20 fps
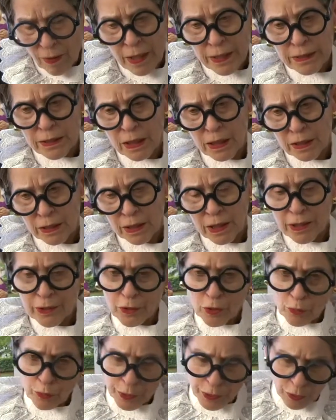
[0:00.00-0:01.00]
Finally,
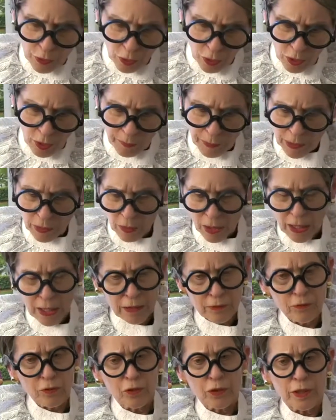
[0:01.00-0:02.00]
I know we talk about
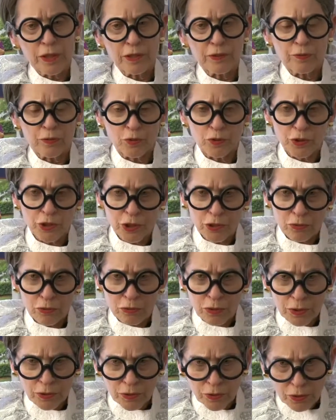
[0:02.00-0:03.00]
advocates for
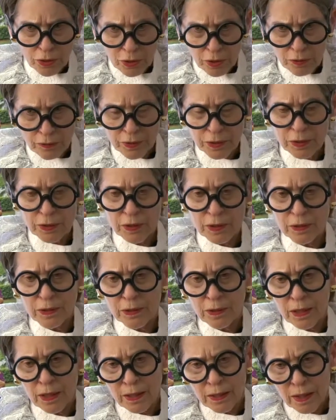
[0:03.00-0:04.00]
children's
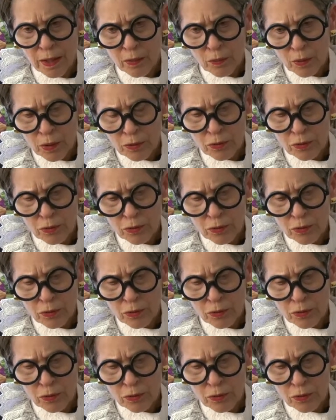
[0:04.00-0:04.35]
services, and I